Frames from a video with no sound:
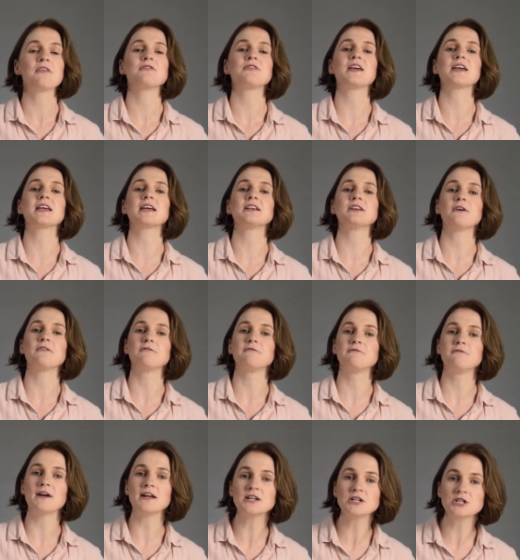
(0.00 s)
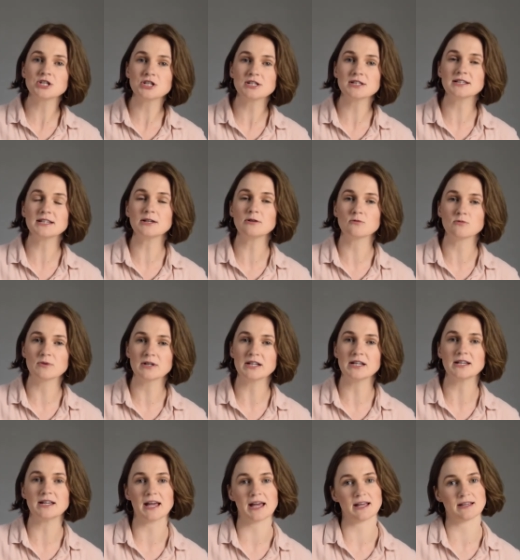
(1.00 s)
they can eventually
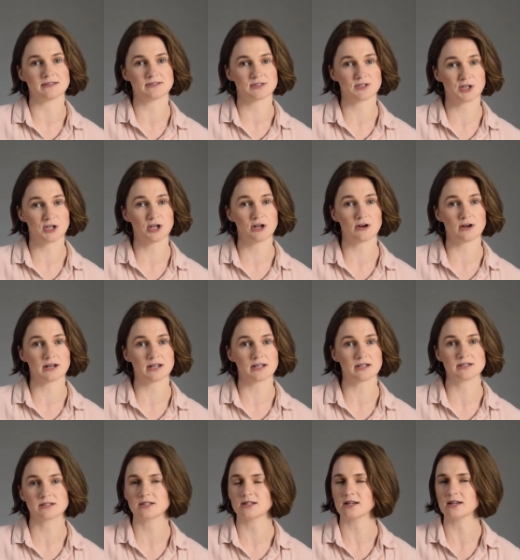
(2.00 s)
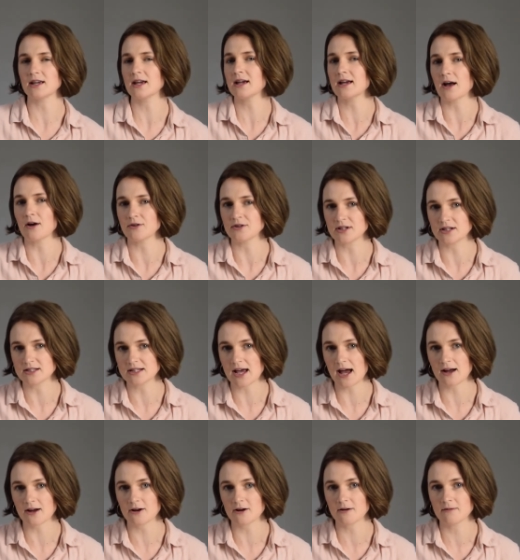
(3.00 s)
regain security to kick out an
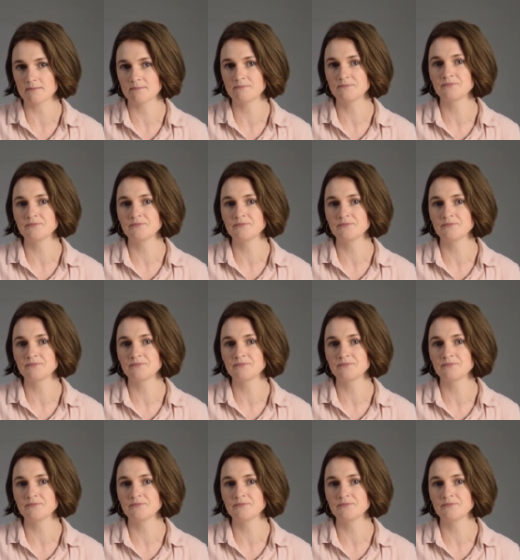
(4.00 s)
attacker.